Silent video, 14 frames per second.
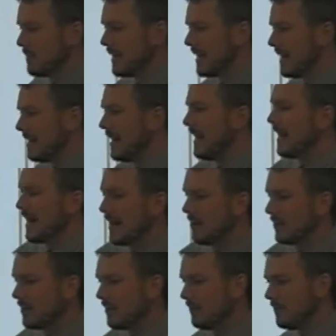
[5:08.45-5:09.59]
mine,
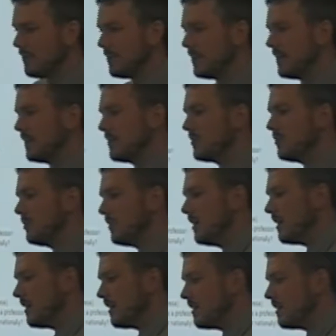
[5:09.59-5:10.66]
I'll give you this.